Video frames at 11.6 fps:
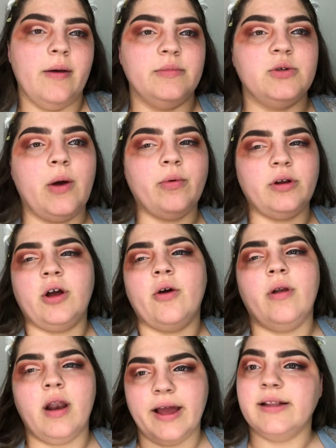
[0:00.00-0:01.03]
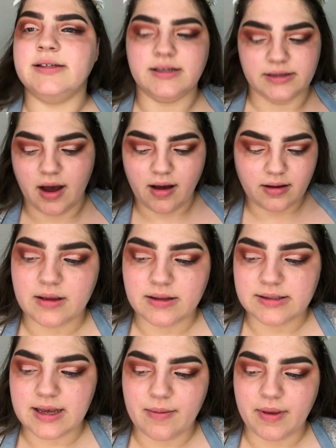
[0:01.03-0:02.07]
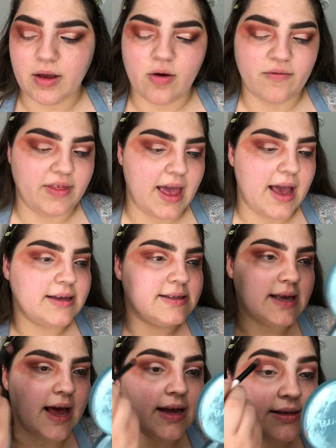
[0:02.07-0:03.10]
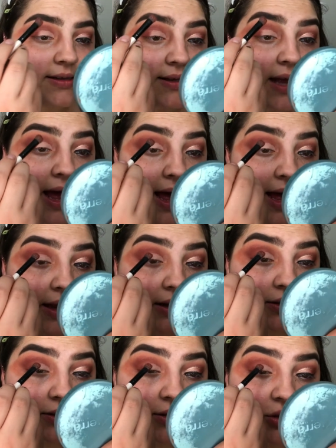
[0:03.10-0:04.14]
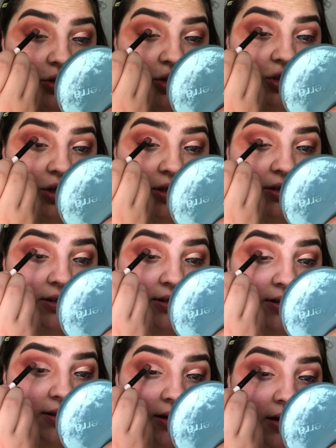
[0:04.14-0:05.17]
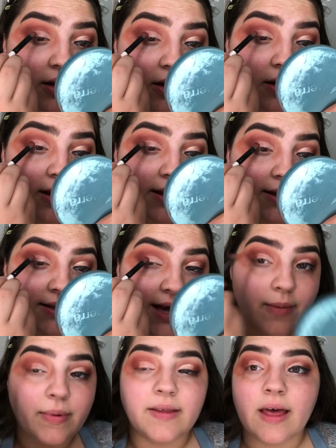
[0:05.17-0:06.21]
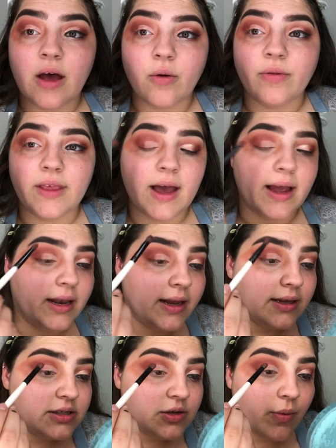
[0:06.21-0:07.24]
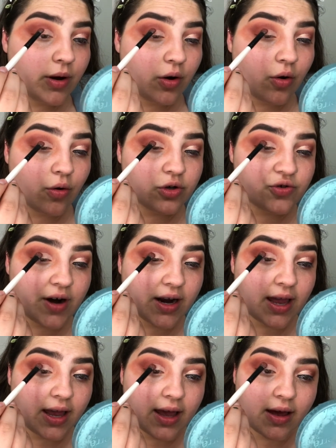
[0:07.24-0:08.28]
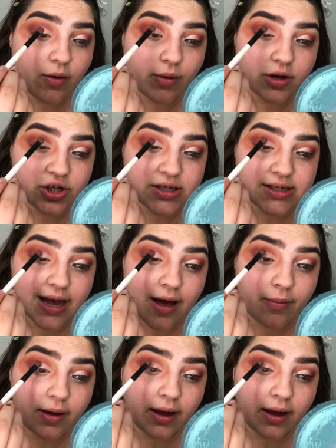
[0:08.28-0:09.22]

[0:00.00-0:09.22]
so I want to go light to dark. Tapping off the excess and just tapping that on the eyelid, so we're not dragging it, we're just tapping